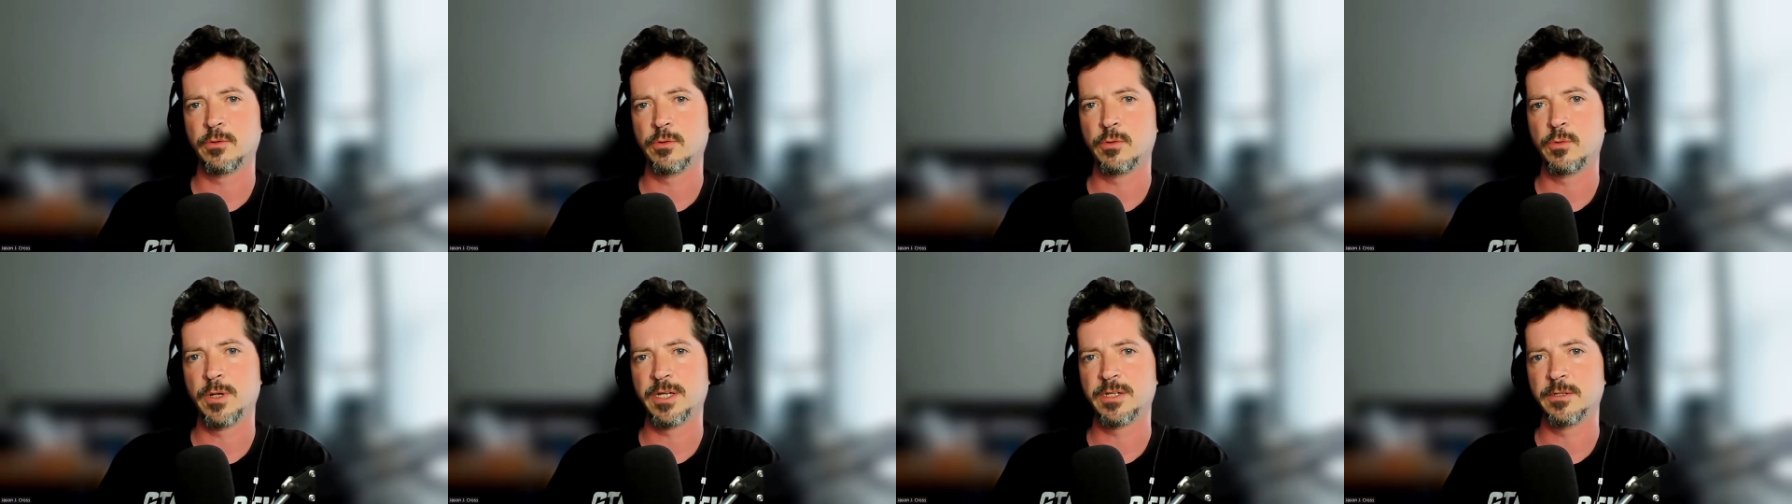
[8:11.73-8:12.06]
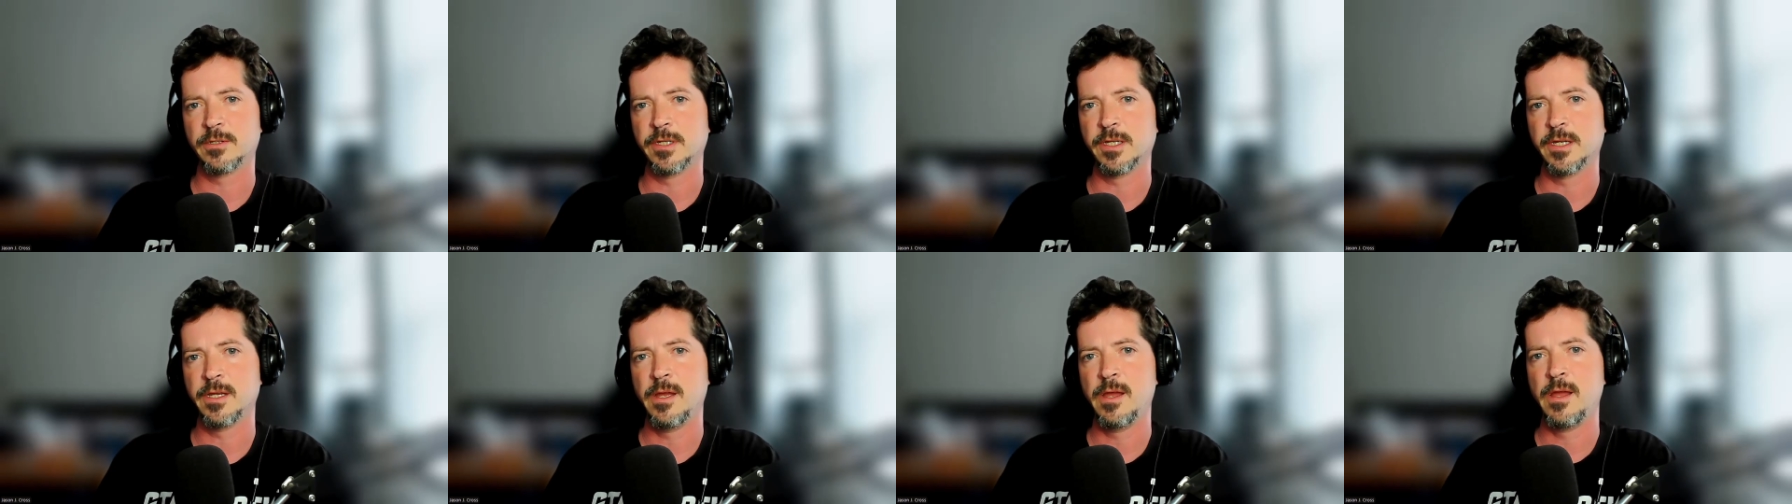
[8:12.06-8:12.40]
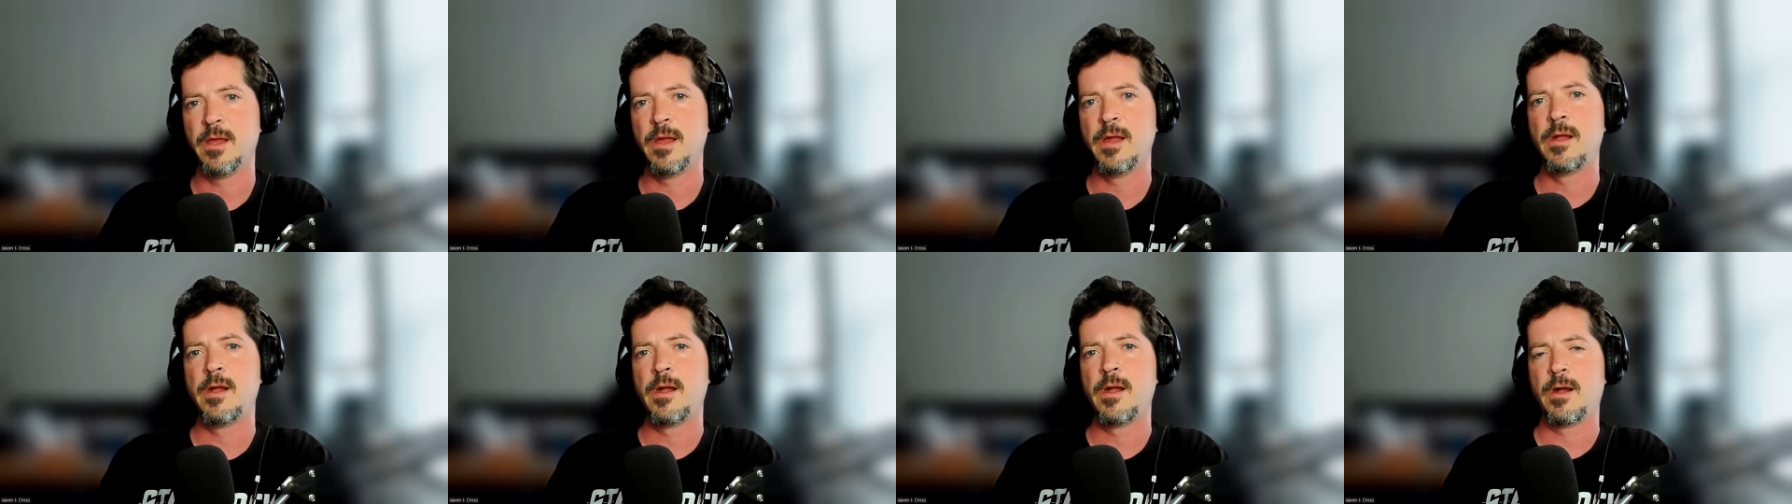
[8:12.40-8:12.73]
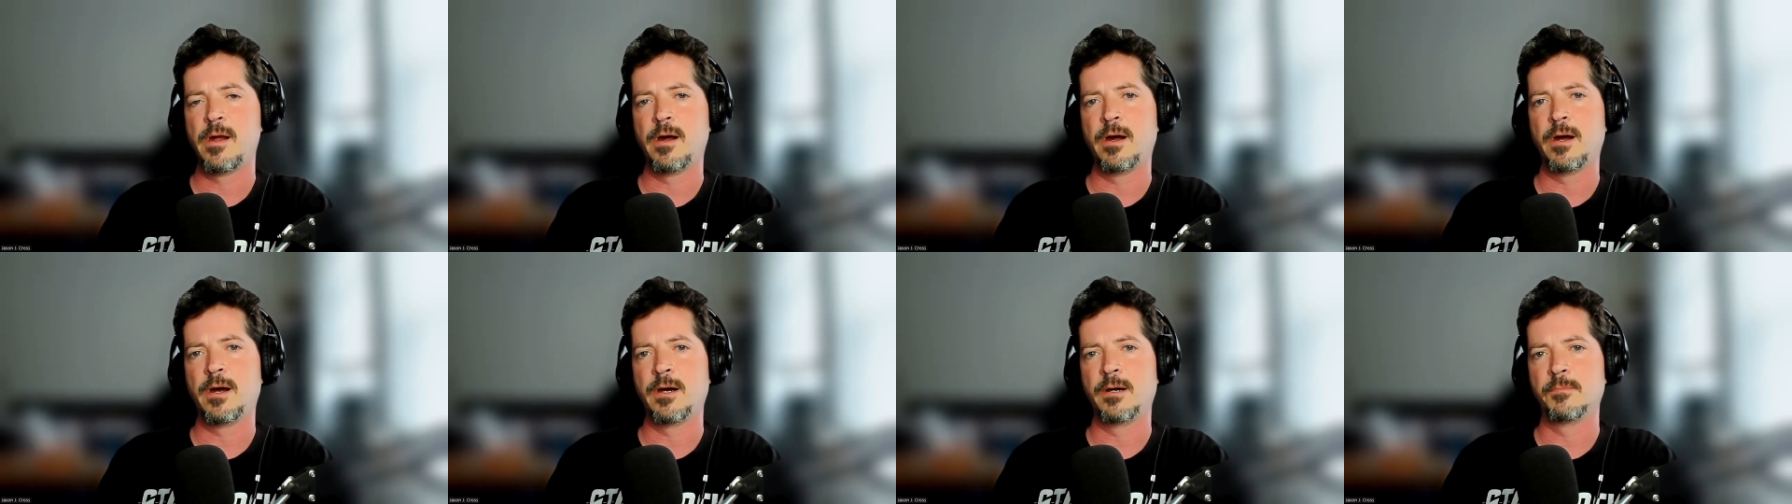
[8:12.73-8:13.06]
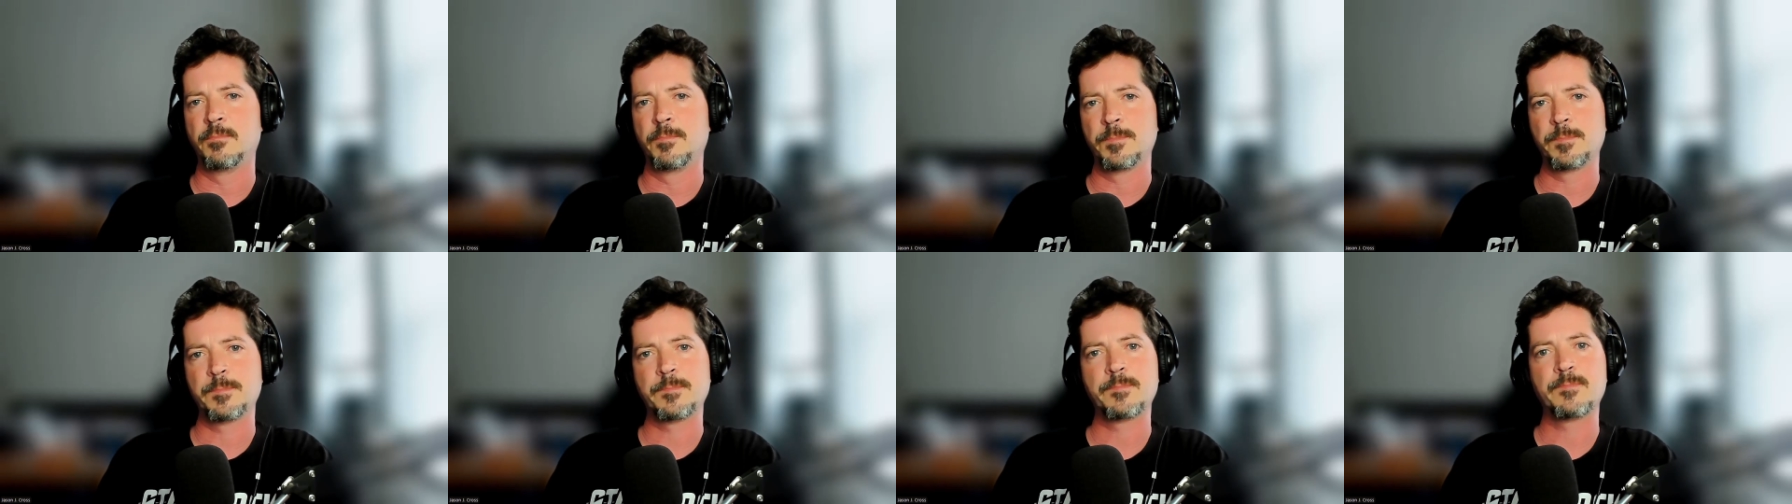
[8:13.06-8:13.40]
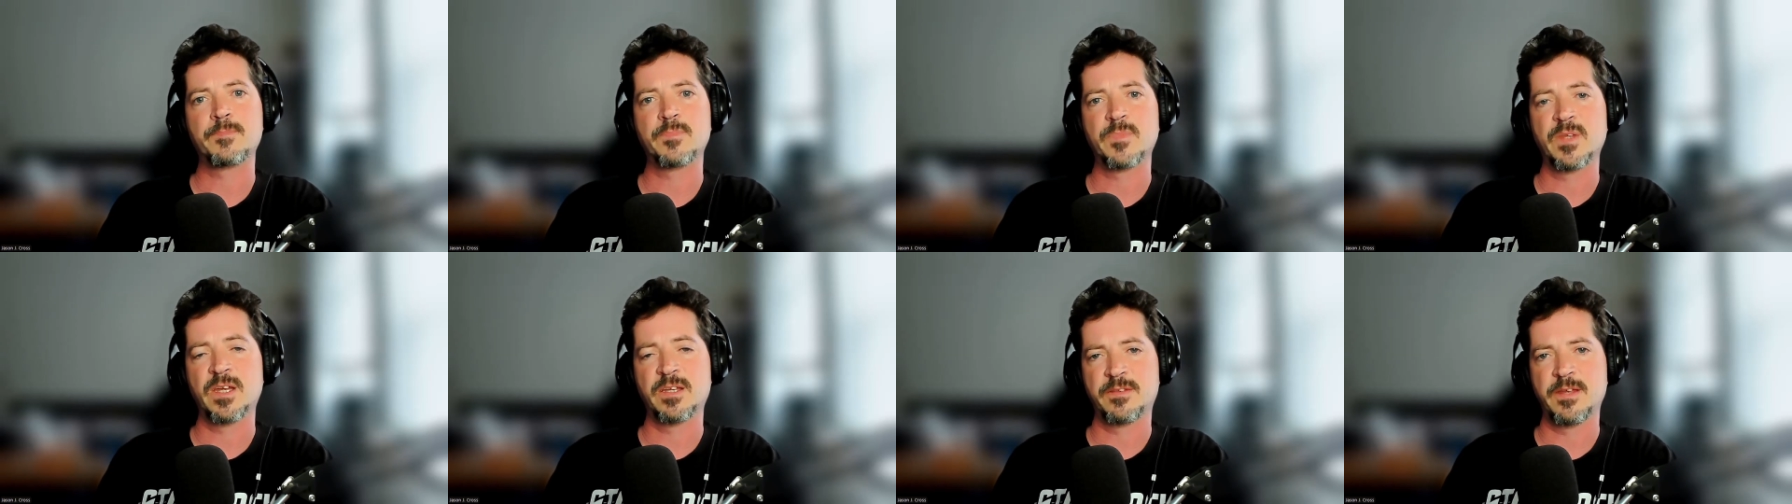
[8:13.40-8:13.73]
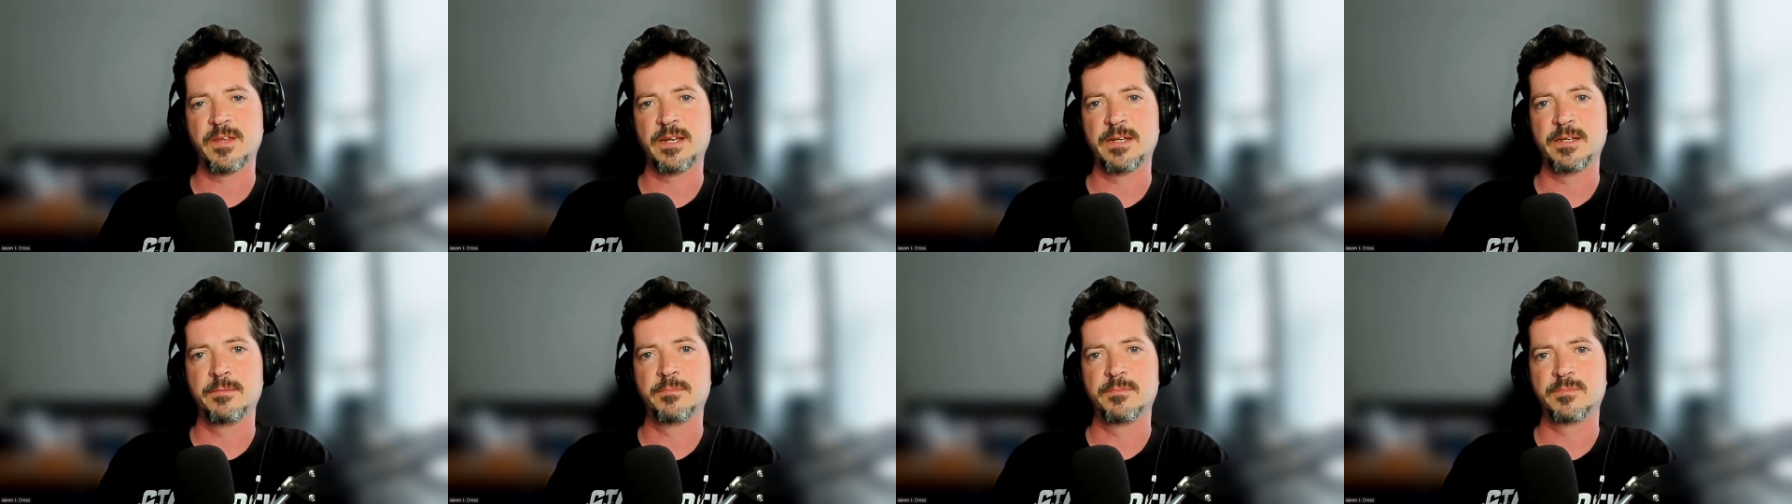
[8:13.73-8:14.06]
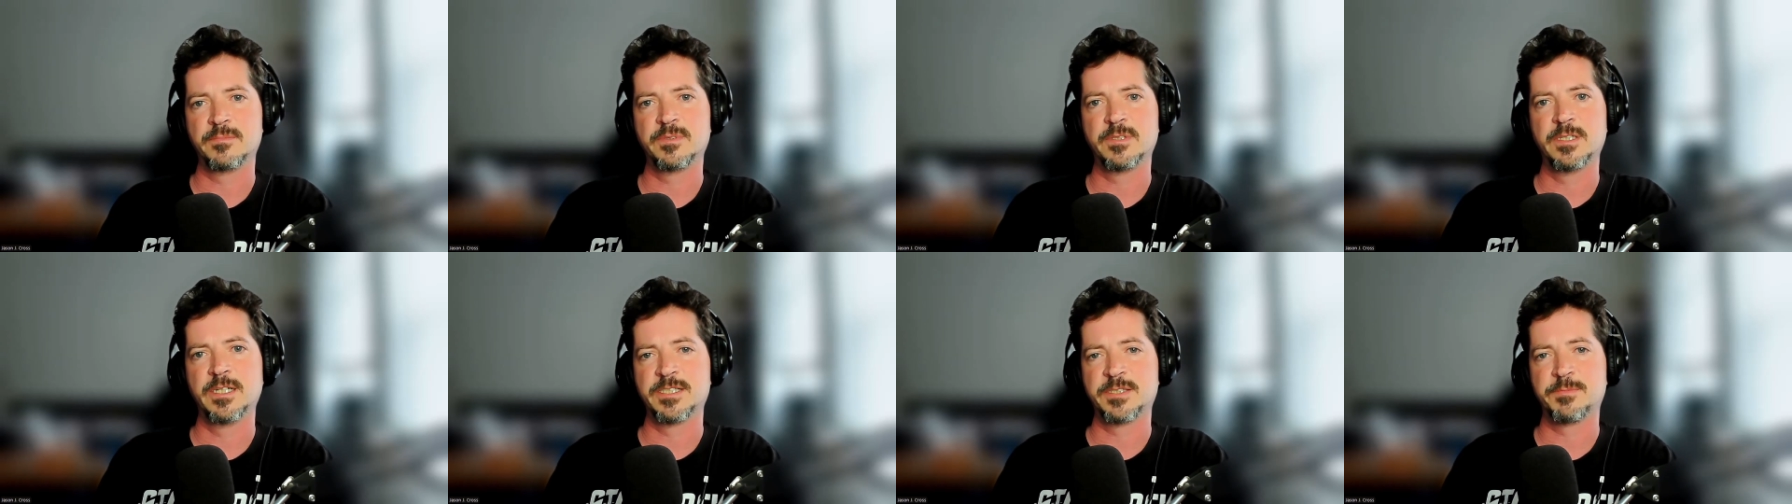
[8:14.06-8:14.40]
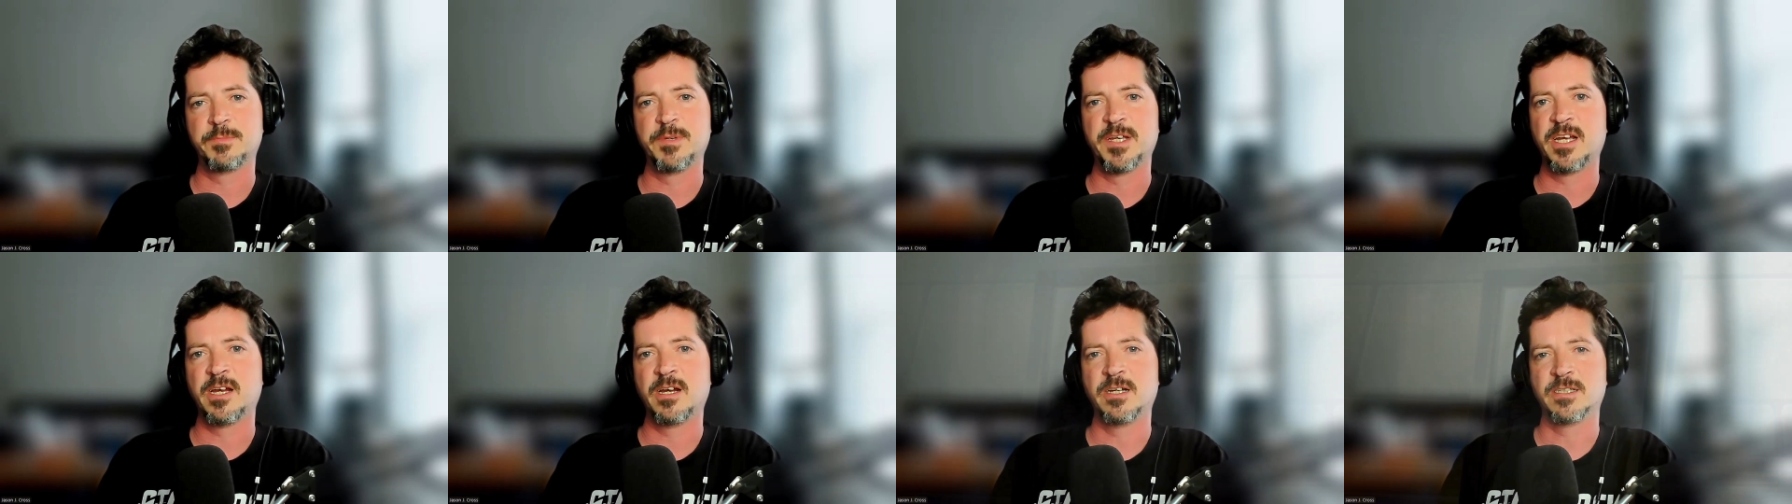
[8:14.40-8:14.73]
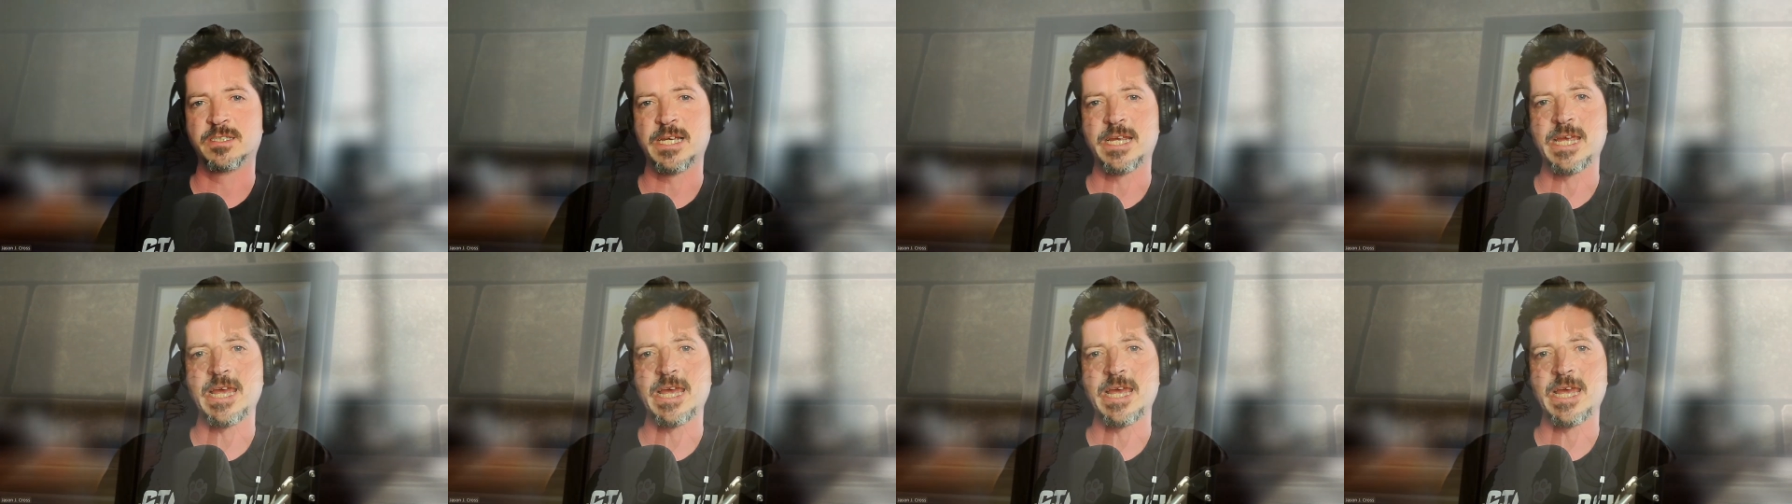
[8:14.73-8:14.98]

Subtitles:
quickly. That it's because a